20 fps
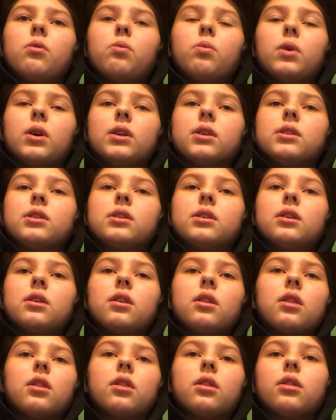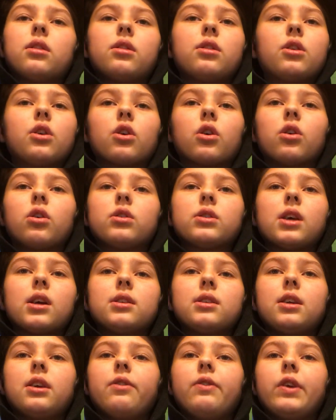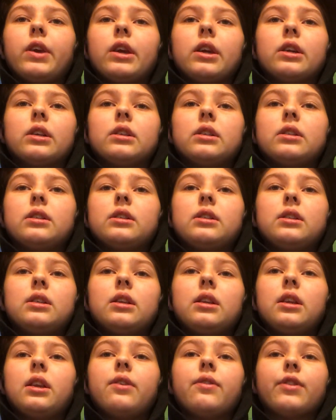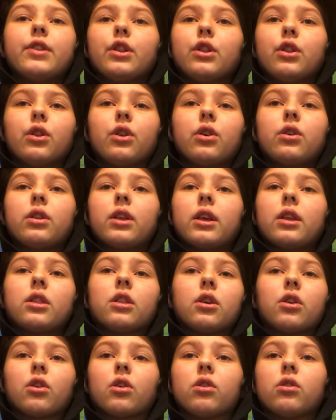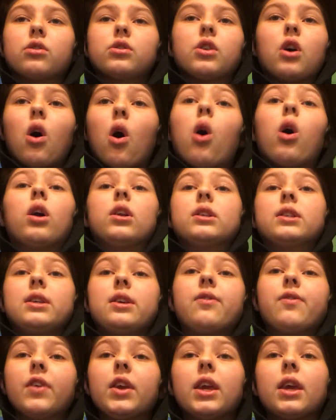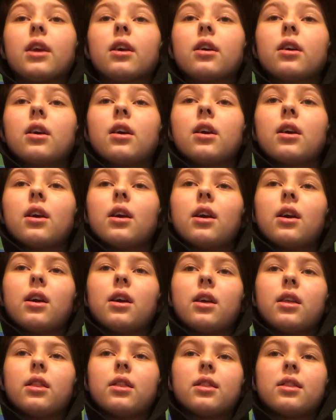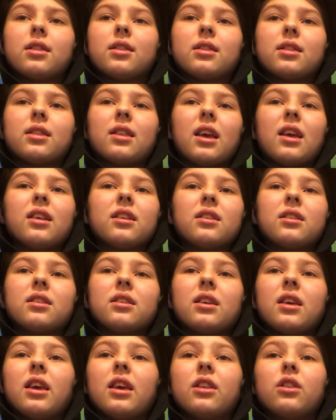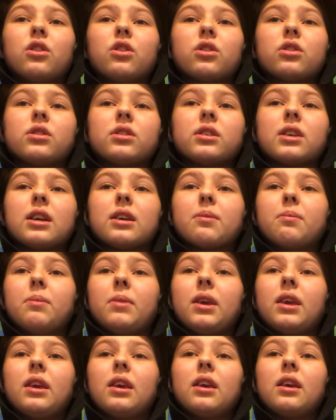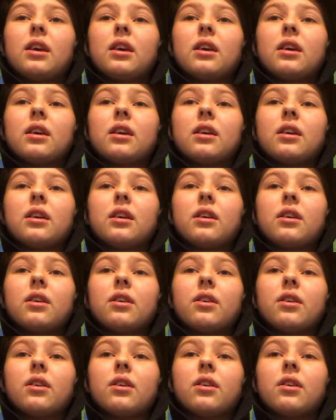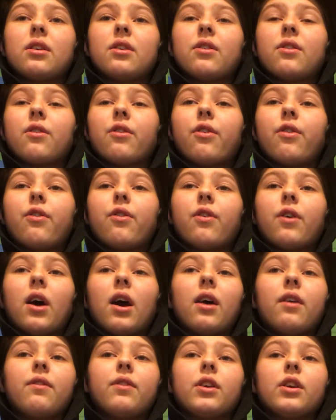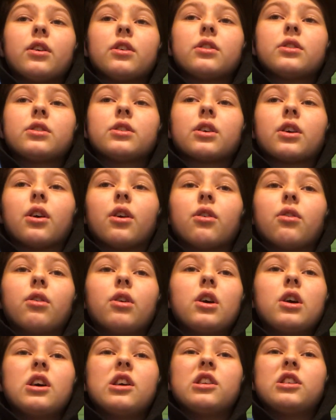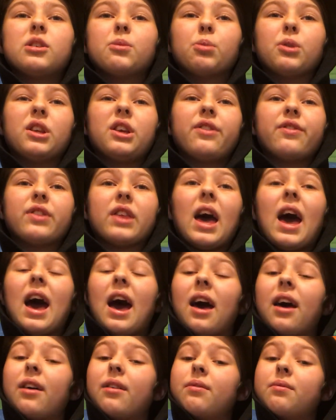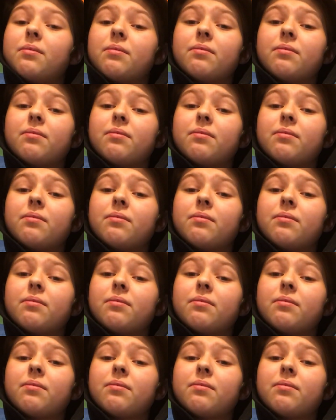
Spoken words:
was the girls on TV didn't even look like the girls on TV. It looked like me 5 years ago. To believe that,